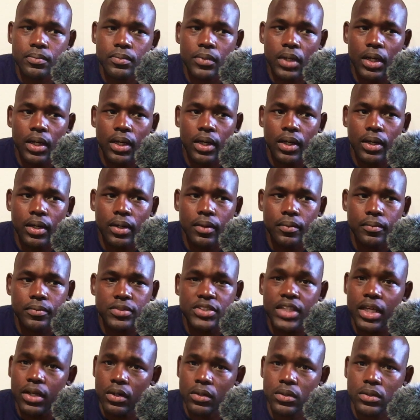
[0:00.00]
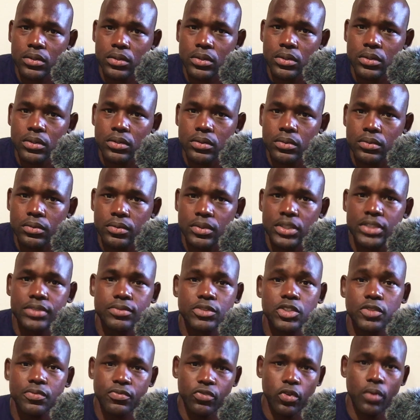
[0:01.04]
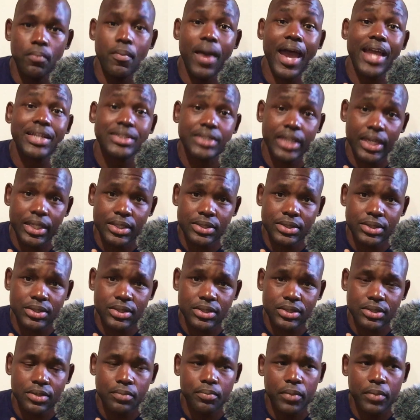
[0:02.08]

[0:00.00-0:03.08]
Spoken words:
subtle for my tastes.